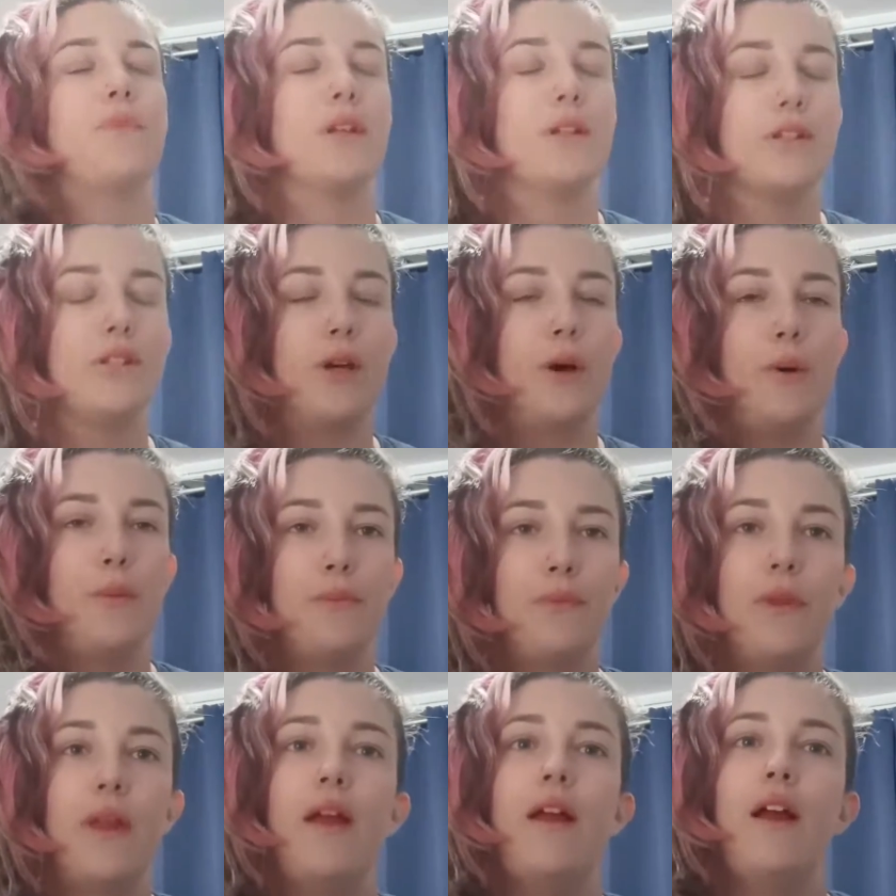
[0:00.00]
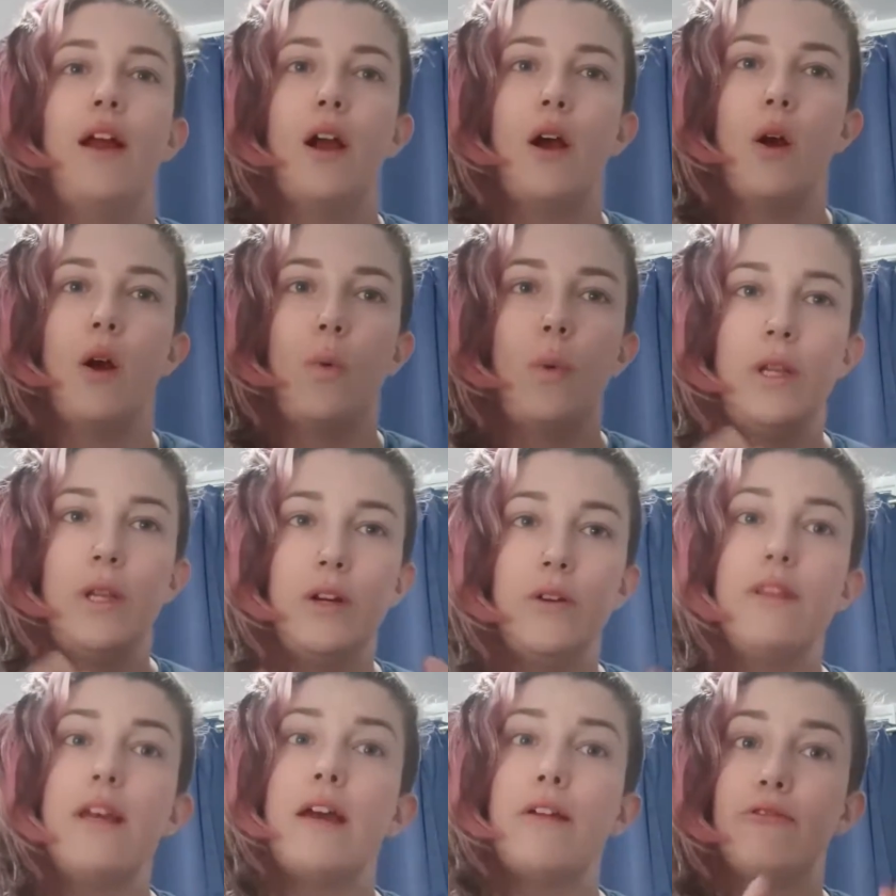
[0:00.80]
So, we
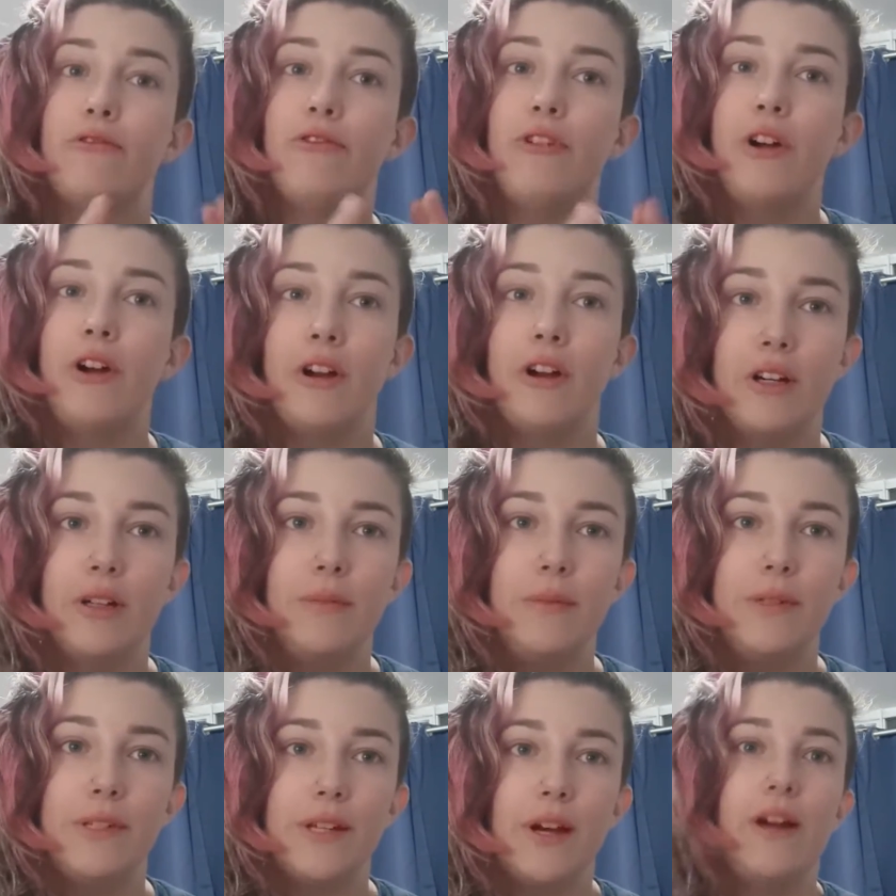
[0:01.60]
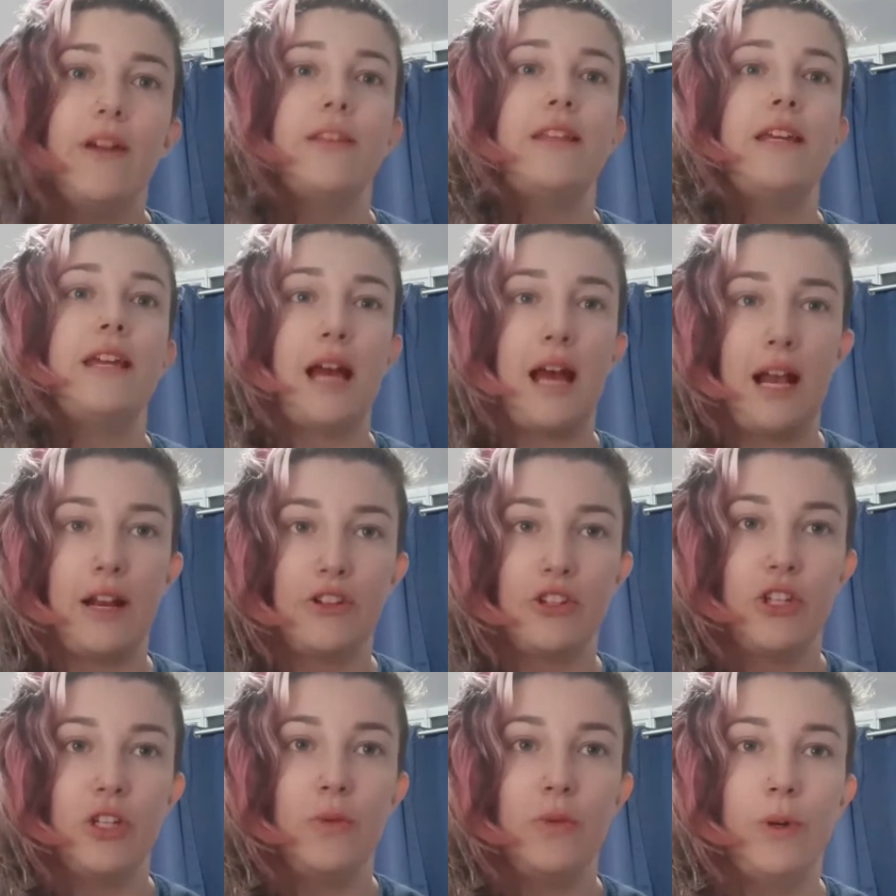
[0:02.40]
know that verbs are the
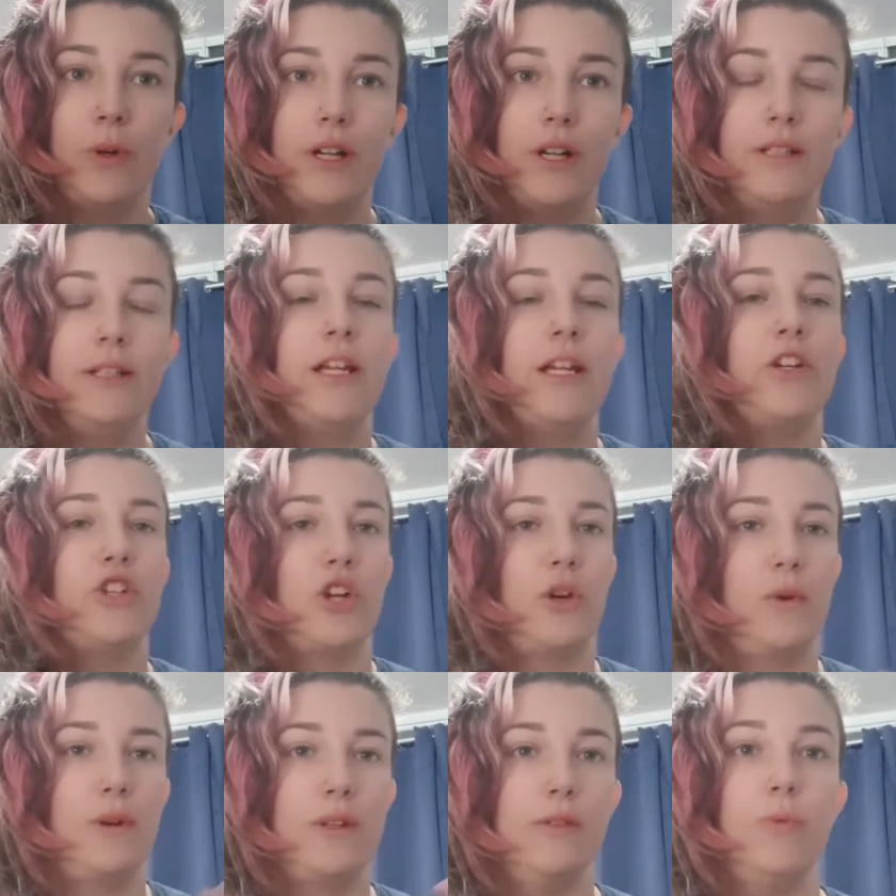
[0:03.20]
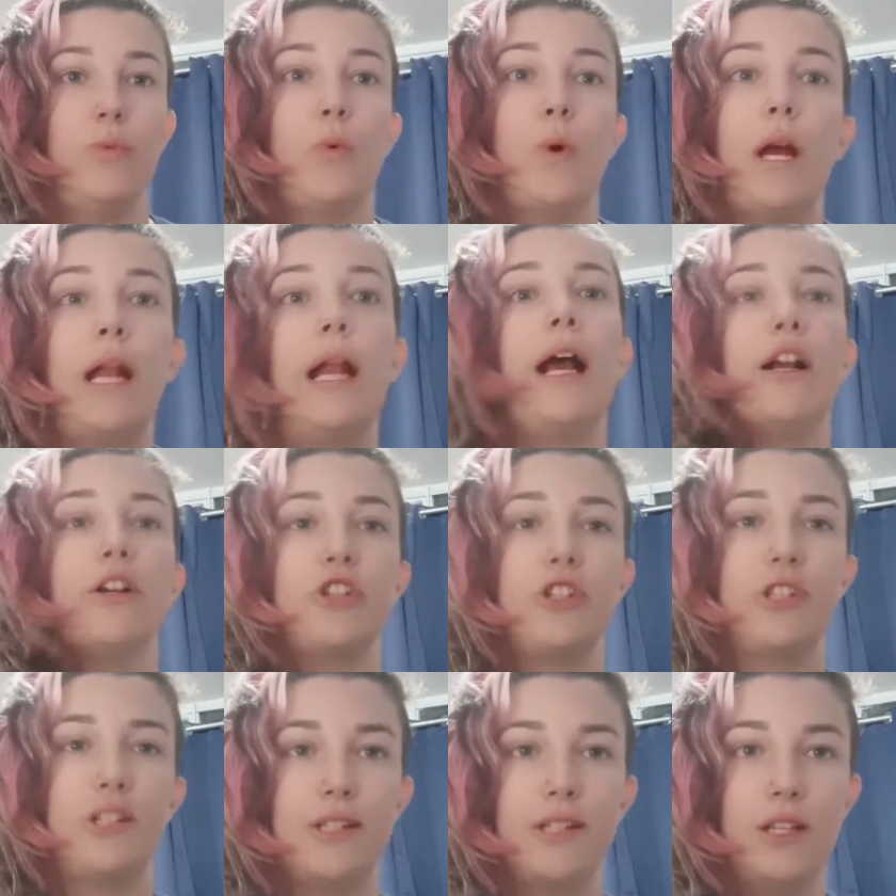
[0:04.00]
action word. They show us what
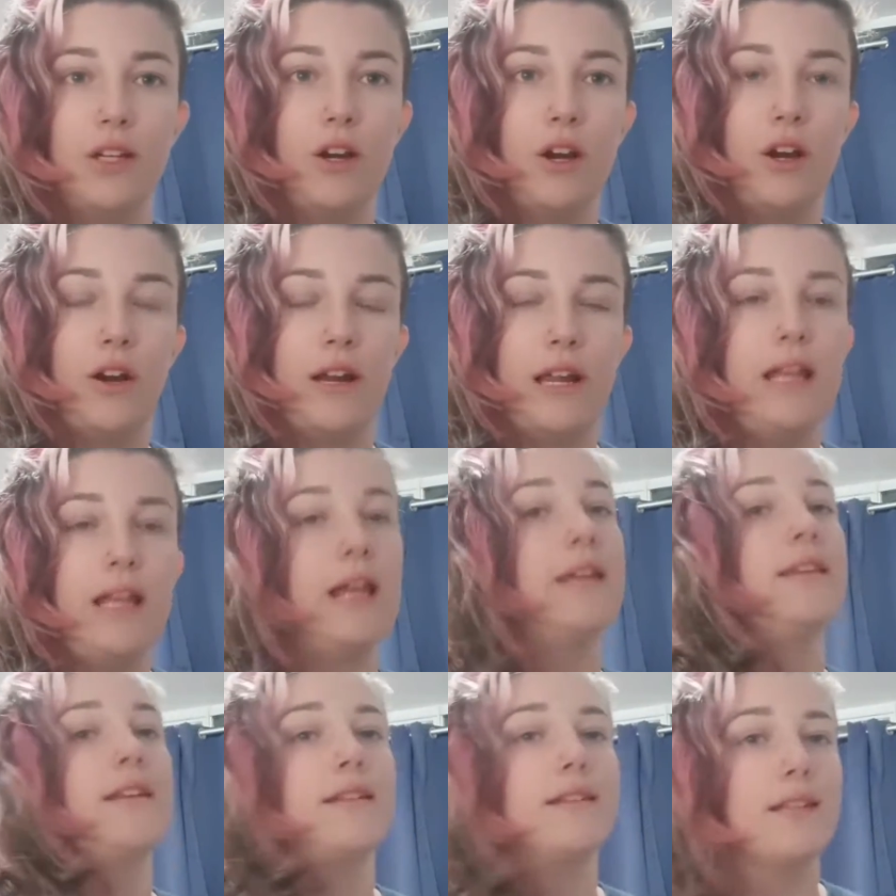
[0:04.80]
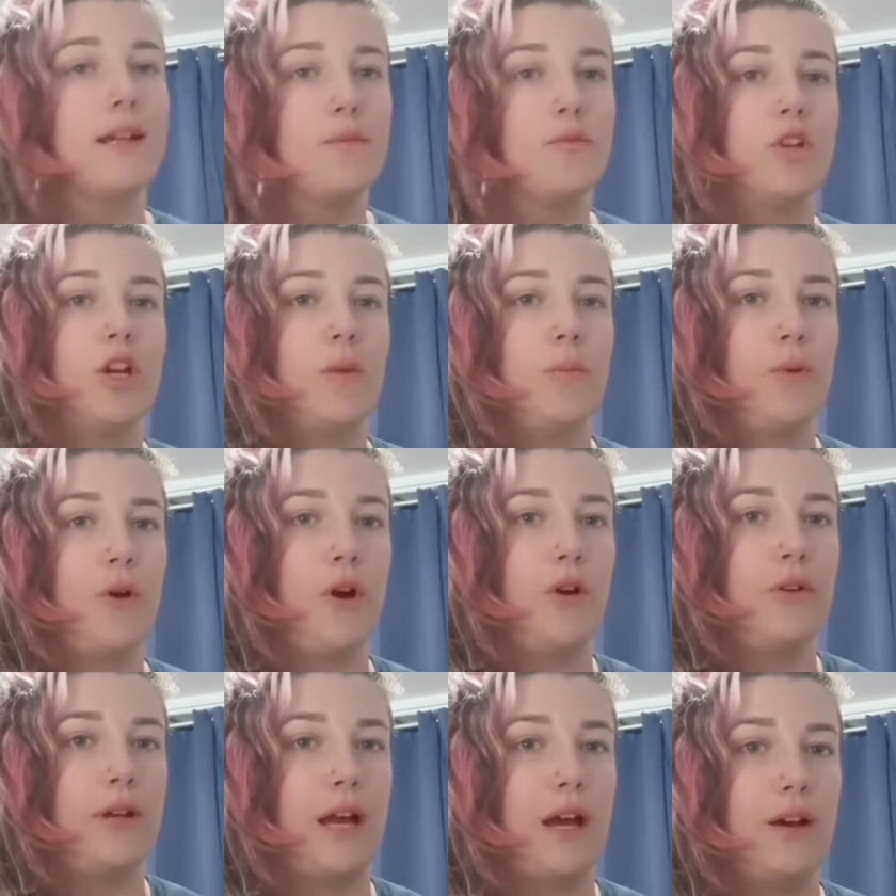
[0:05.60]
action is occurring, and the subject
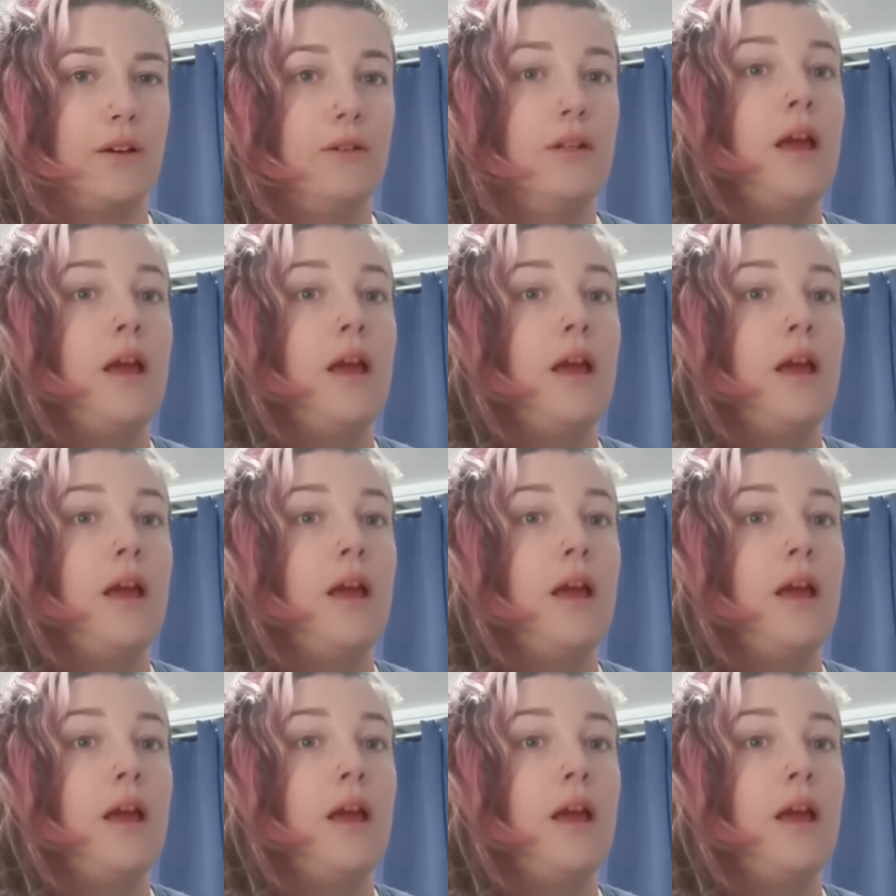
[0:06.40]
pronoun